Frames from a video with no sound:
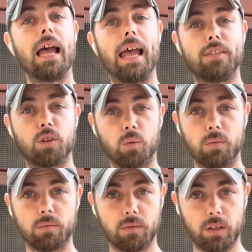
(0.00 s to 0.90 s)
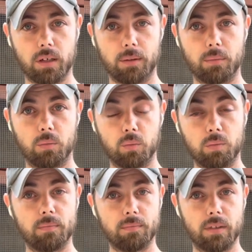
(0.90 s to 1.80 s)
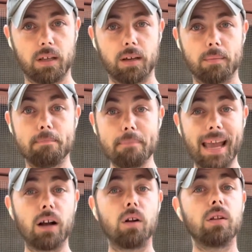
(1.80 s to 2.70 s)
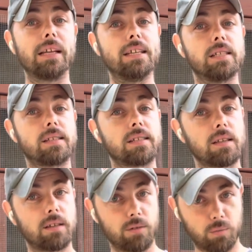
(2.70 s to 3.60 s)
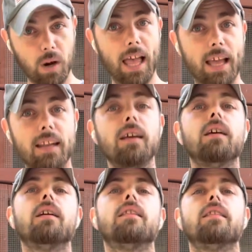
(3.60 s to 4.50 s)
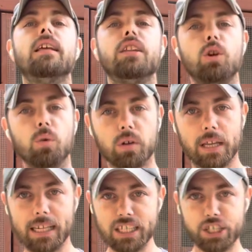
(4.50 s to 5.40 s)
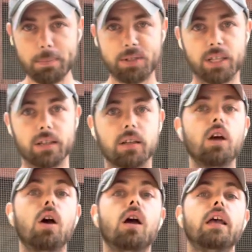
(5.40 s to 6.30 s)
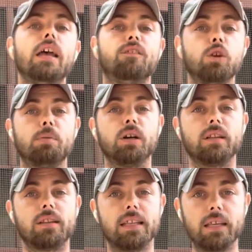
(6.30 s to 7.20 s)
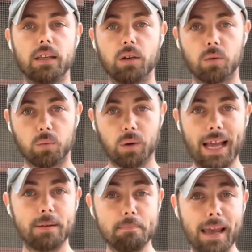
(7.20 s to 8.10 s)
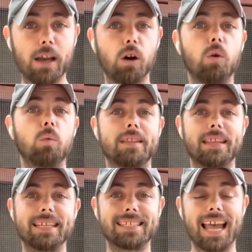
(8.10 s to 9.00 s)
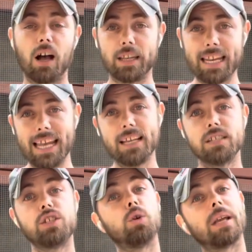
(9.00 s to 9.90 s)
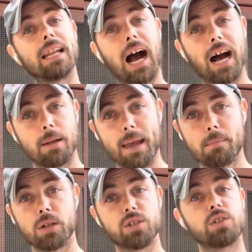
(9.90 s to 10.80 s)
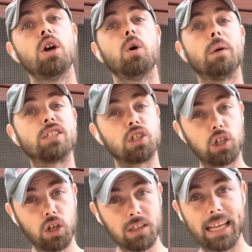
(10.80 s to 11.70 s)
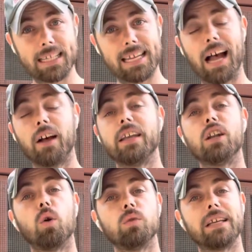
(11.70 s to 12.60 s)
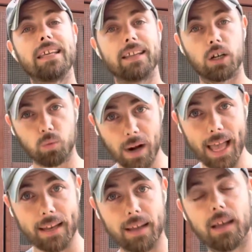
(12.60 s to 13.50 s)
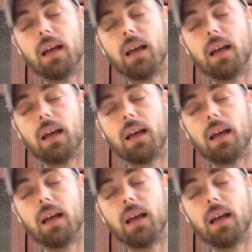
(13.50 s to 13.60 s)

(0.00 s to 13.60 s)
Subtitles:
and the male is red, then you will get Egyptian. If you put the red male with the Italian hens, you'll get Ottomambres, which look like Italian, only they're red.